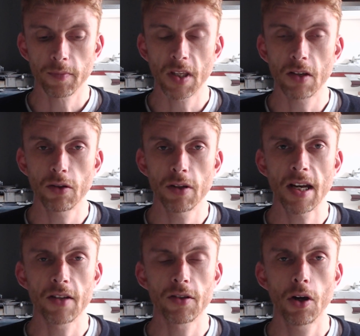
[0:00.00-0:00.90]

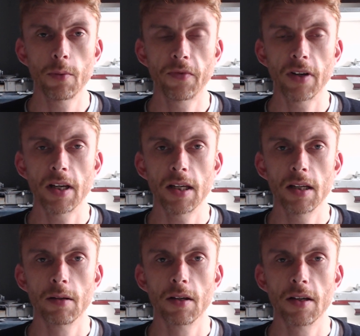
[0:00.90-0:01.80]
So hopefully
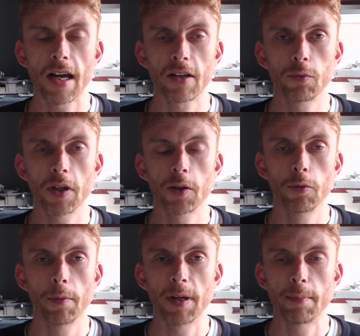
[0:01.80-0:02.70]
next week
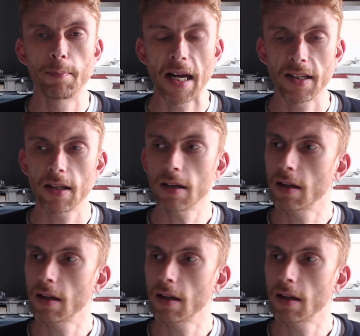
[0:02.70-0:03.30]
will be better,